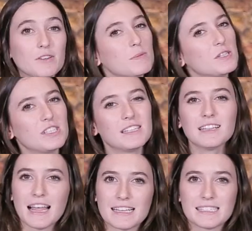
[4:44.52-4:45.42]
It was mentioned in the
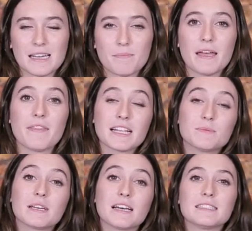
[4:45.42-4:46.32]
last tip, and that's
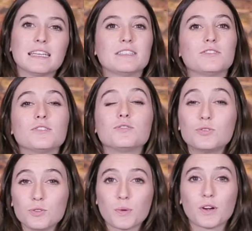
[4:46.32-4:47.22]
because it is
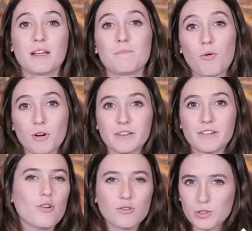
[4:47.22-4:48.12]
super important.
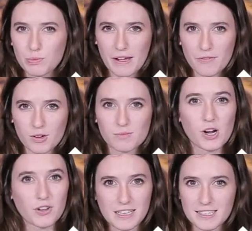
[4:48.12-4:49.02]
No two platforms
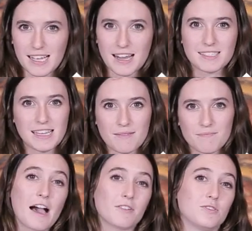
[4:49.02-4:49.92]
are the exact same.
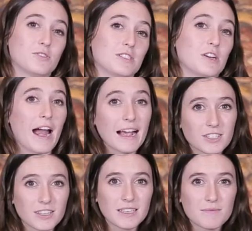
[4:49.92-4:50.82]
How users interact
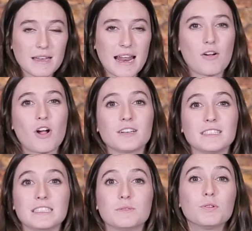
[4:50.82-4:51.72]
on them and how
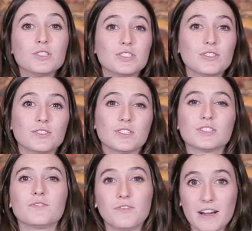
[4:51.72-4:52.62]
content is pushed to
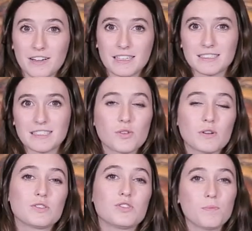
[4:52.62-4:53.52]
users varies. So
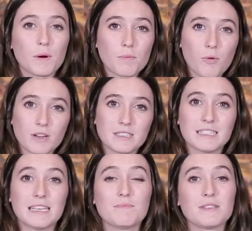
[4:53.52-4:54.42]
it's super important to
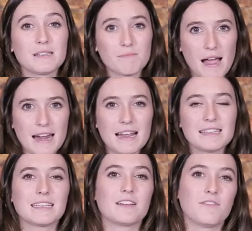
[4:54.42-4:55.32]
keep this in mind
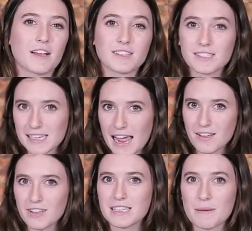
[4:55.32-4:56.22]
as it can affect the
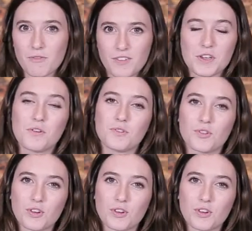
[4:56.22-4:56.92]
style and type of video you